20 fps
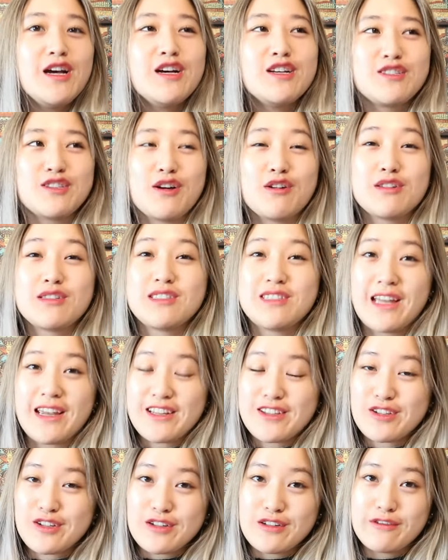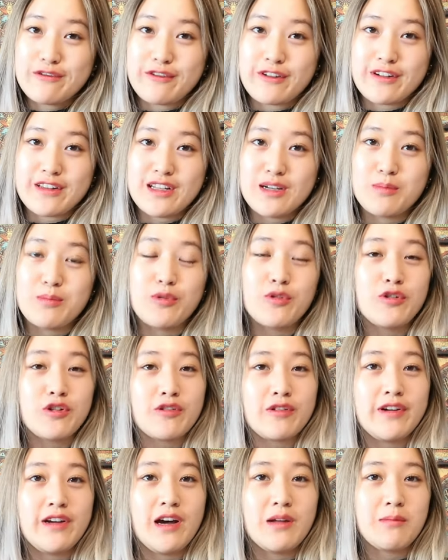so stay tuned for the
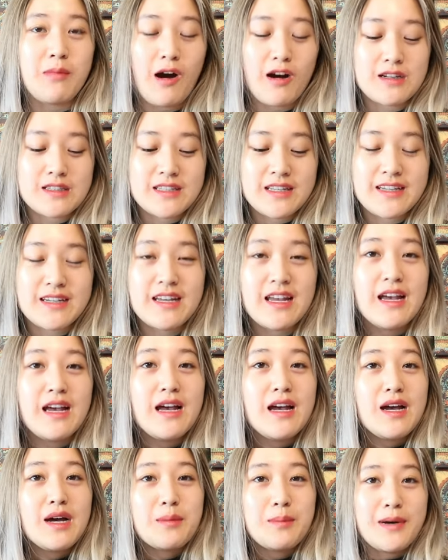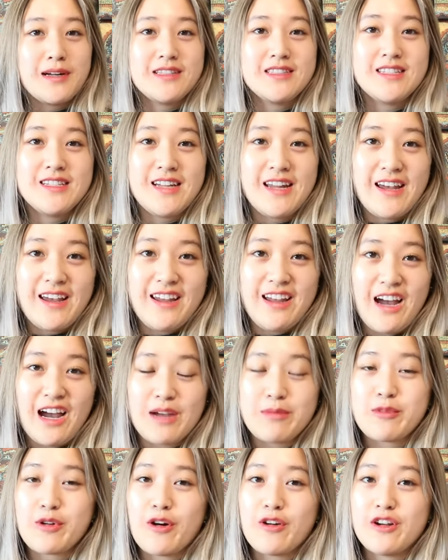Bulgari unboxing. But today
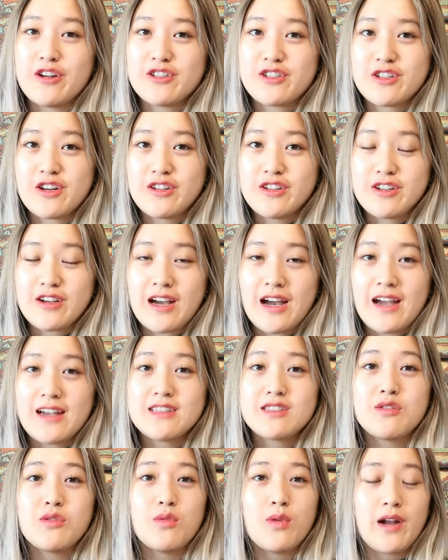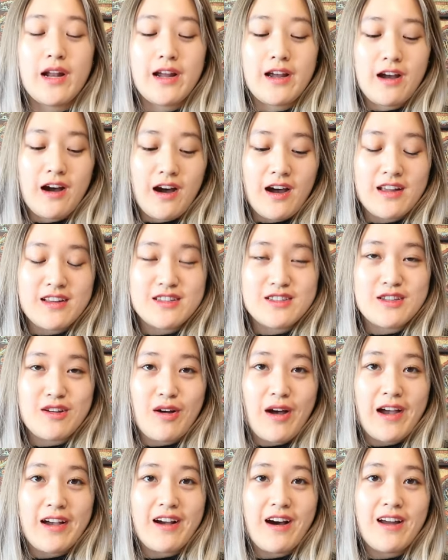I'm going to show you guys what I got. So
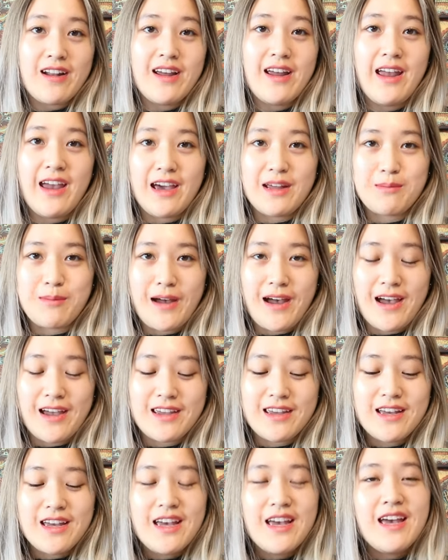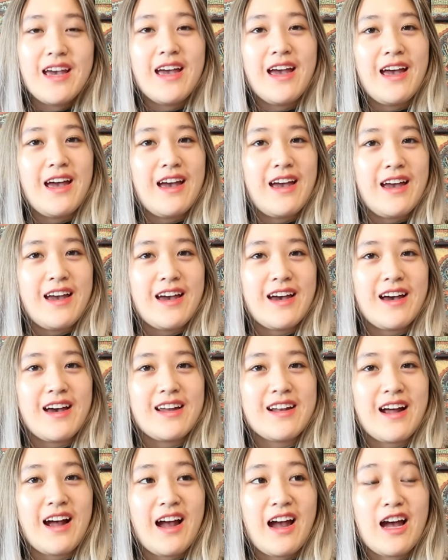I got a handbag
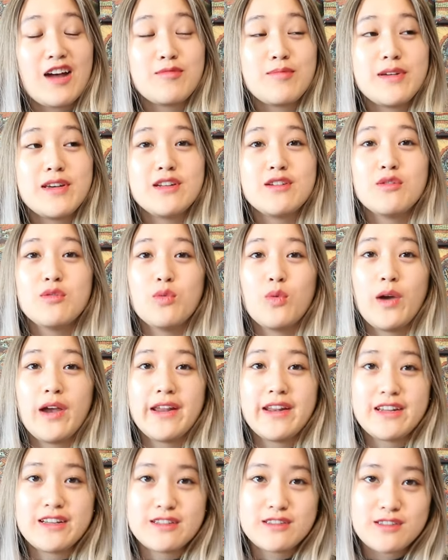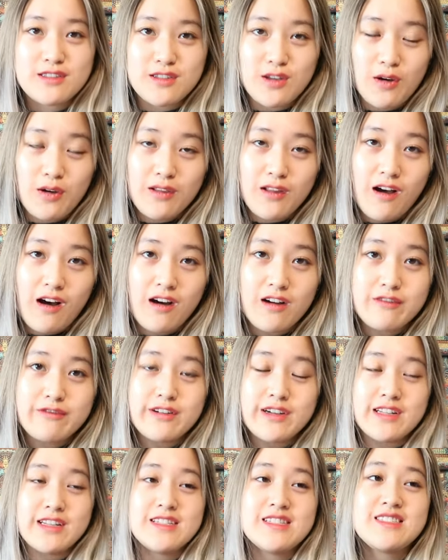and I have been waiting so long
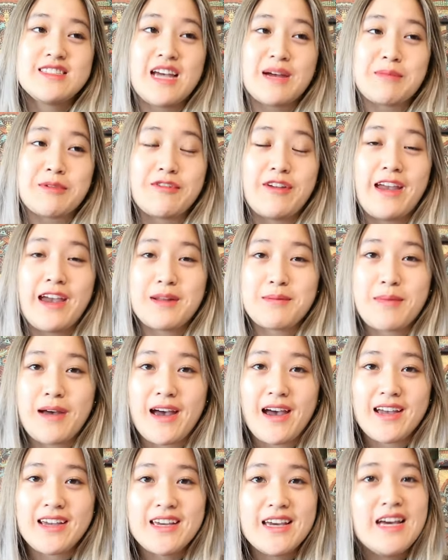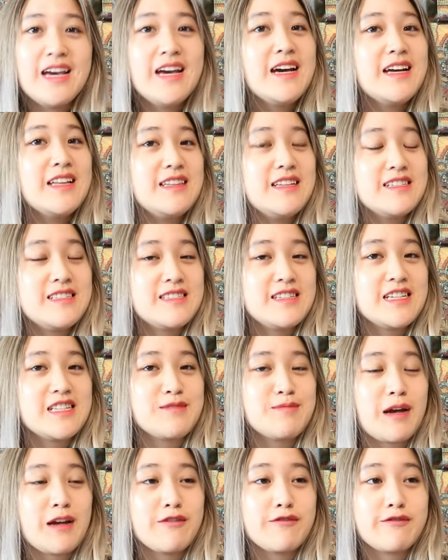for this type of handbag. This is
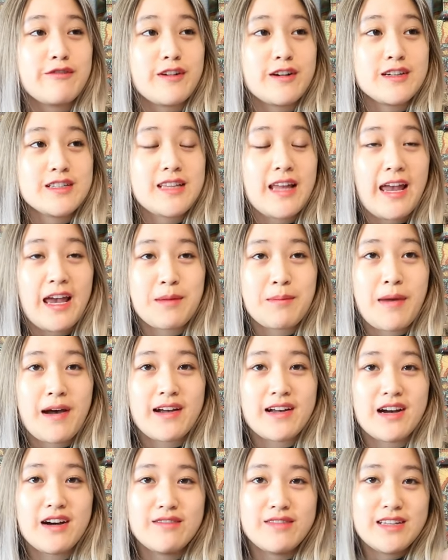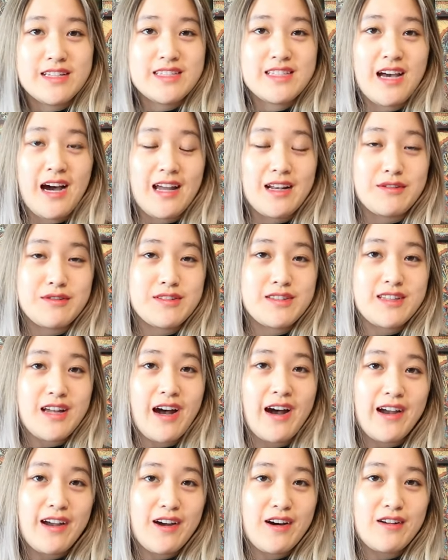my first handbag of this kind of
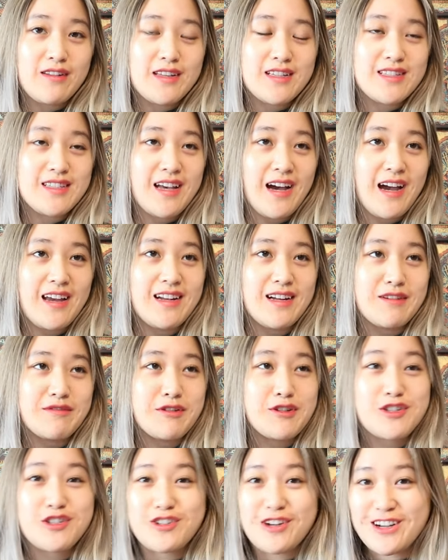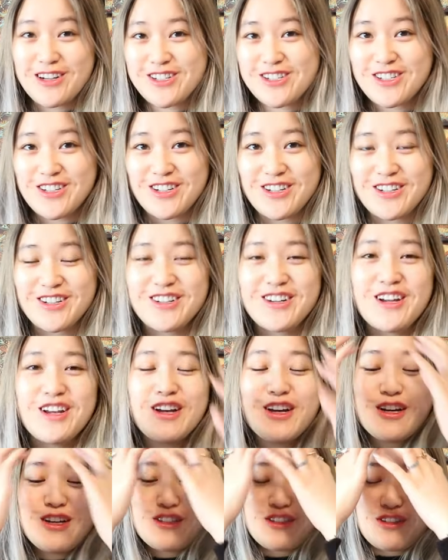style, this kind of structure.
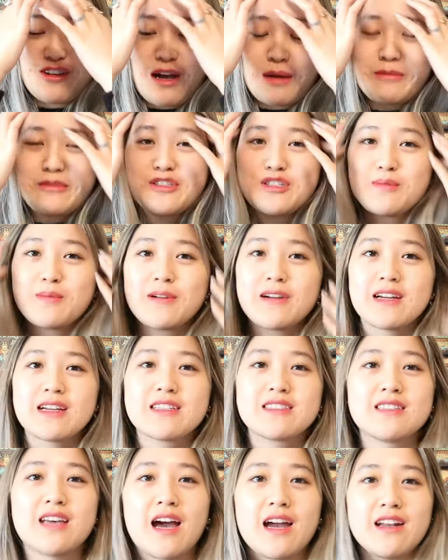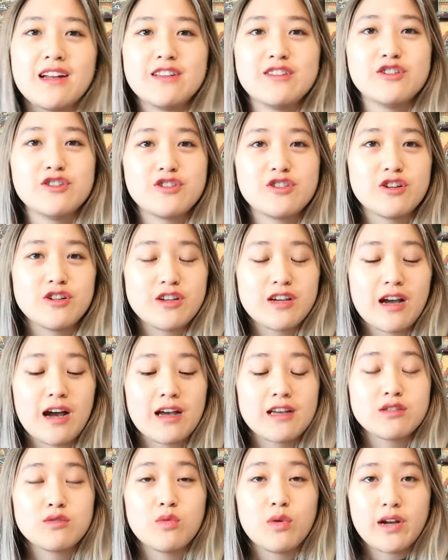So I'm super excited to show you
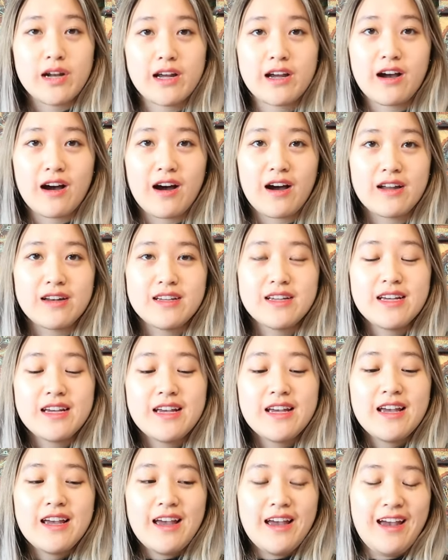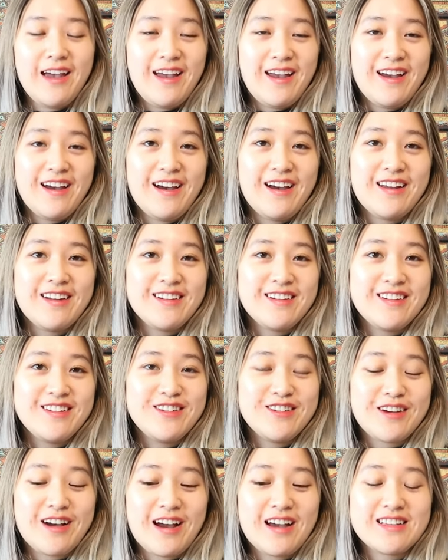guys what I got and
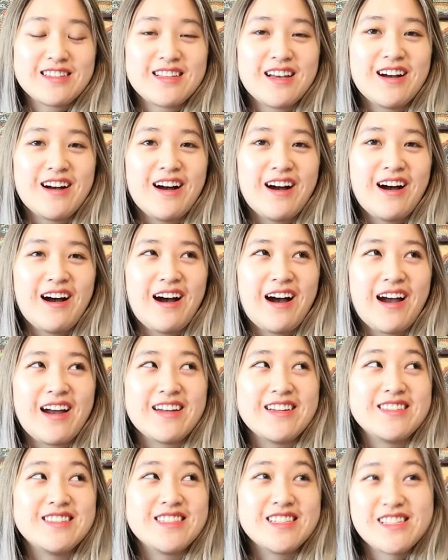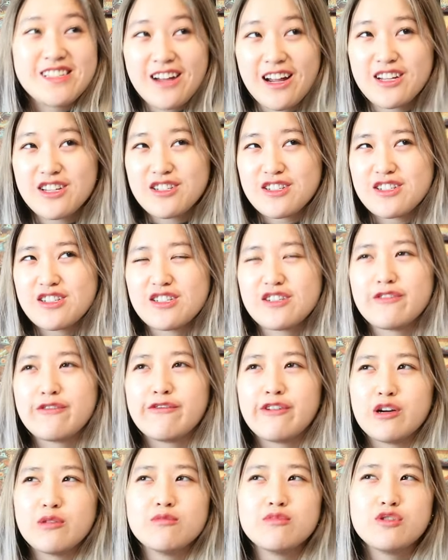you guys, I did not
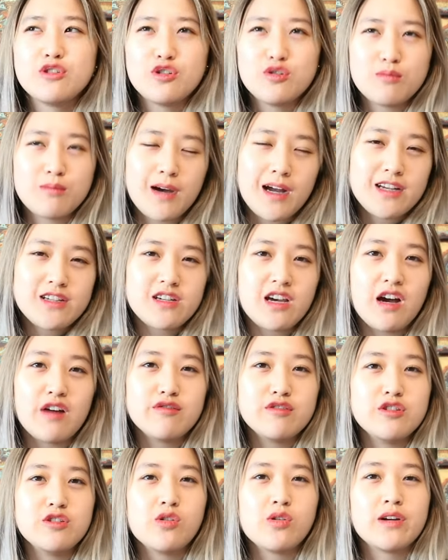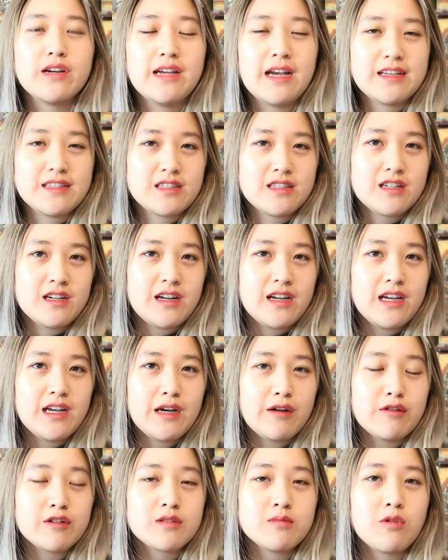Filmed too much of Dior yesterday.
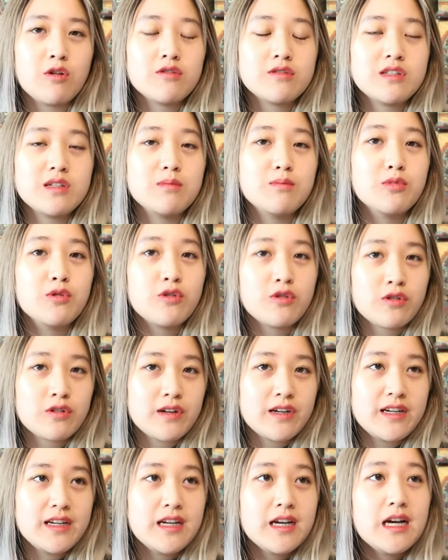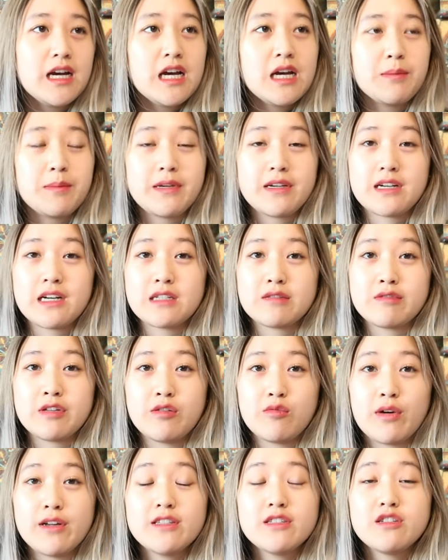It was mostly Bulgari because we
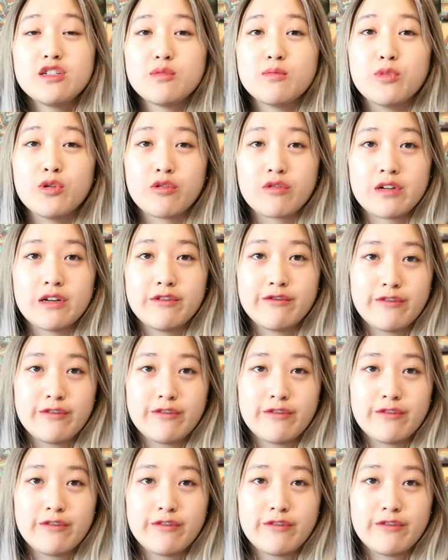went to Bulgari